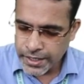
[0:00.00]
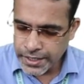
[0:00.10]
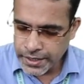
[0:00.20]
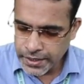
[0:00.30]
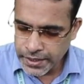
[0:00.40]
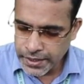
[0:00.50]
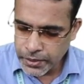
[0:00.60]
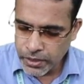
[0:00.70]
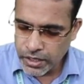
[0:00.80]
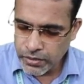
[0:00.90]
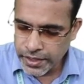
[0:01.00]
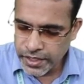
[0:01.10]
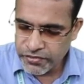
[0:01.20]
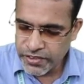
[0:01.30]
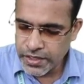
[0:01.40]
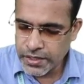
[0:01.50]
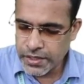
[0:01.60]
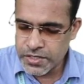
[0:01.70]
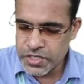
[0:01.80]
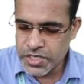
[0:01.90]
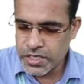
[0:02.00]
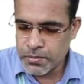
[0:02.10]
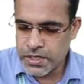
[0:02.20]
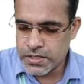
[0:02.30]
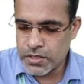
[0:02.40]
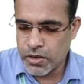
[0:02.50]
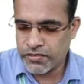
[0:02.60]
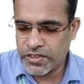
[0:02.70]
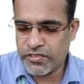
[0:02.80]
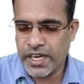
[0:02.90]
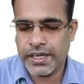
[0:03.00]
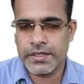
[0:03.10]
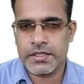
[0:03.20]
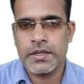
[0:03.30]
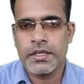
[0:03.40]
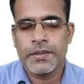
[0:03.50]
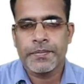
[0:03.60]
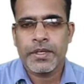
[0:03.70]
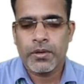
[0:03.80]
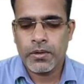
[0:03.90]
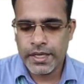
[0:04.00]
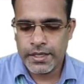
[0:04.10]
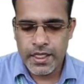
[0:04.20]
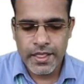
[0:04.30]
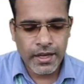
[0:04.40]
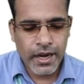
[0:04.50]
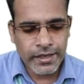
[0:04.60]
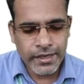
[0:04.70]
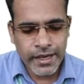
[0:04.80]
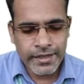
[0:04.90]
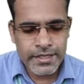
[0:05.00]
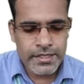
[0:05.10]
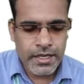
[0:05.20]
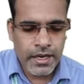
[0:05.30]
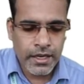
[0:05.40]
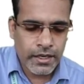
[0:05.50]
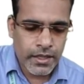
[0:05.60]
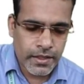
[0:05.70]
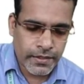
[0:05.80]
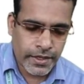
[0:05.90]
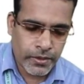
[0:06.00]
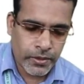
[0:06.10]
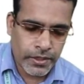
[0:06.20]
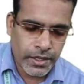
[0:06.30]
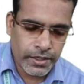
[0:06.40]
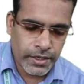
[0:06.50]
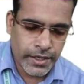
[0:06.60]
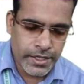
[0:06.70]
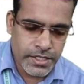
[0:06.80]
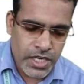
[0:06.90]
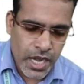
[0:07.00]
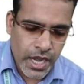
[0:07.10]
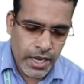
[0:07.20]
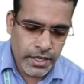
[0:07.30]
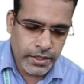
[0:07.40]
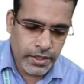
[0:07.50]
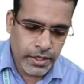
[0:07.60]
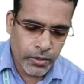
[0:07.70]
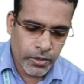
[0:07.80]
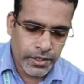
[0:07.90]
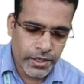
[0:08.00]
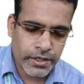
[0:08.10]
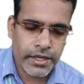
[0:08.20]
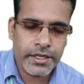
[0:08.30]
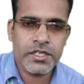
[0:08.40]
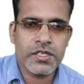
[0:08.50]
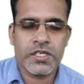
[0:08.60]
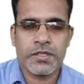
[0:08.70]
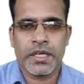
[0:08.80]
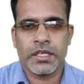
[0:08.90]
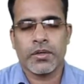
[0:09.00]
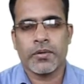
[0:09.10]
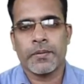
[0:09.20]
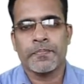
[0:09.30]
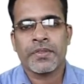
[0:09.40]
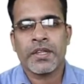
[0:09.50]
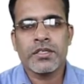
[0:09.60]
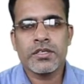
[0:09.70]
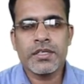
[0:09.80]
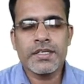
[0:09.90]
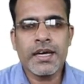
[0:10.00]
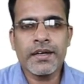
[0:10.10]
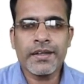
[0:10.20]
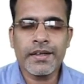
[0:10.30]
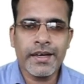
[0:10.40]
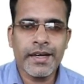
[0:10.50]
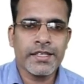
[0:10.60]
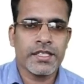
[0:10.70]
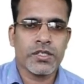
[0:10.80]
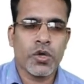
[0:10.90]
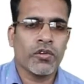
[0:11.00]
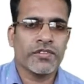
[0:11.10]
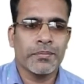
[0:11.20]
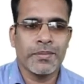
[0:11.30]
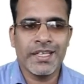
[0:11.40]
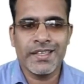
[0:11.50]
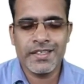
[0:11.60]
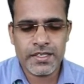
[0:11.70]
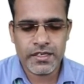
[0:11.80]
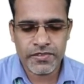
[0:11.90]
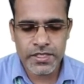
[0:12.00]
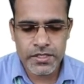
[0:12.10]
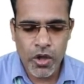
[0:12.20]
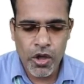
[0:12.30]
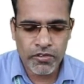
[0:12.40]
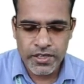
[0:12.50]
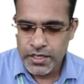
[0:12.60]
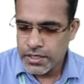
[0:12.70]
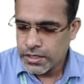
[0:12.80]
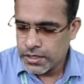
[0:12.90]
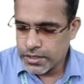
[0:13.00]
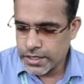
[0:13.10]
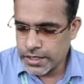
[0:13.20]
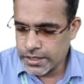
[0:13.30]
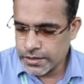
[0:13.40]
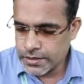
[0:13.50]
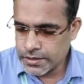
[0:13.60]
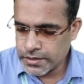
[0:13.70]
additionally you have inferior constrictor muscle of the pharynx Okay, the cartilages are the thyroid cartilage and the cricoid cartilages respectively. So these are the relations of the medial surface of the